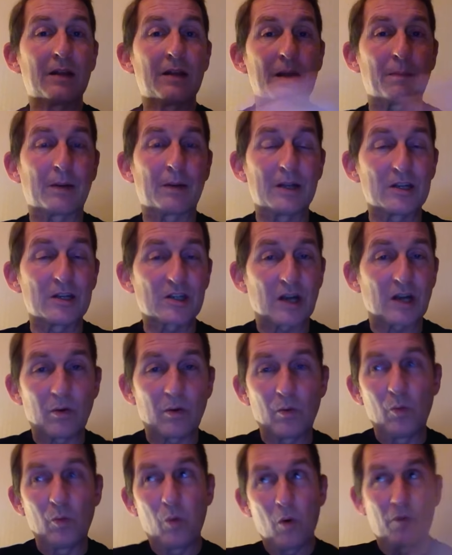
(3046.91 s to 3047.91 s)
their police car,
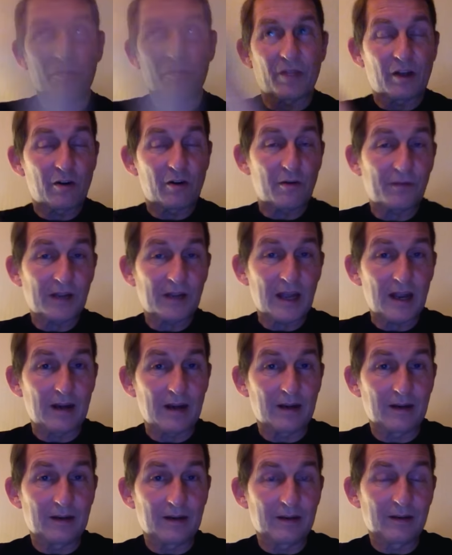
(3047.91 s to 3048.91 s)
and woof, they're off again.
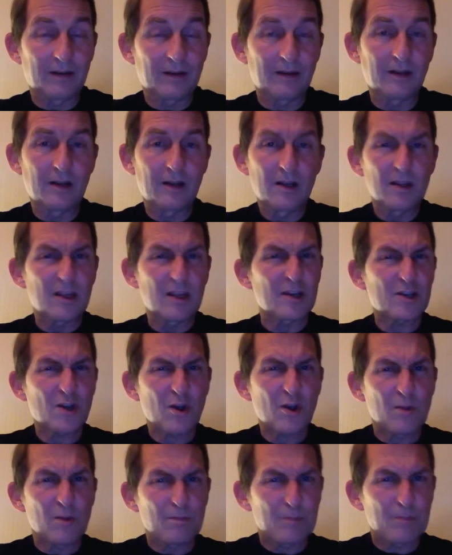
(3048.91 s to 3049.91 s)
They're
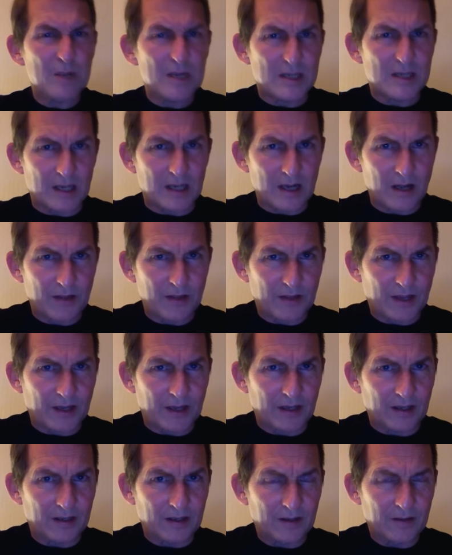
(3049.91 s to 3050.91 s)
so busy, aren't they?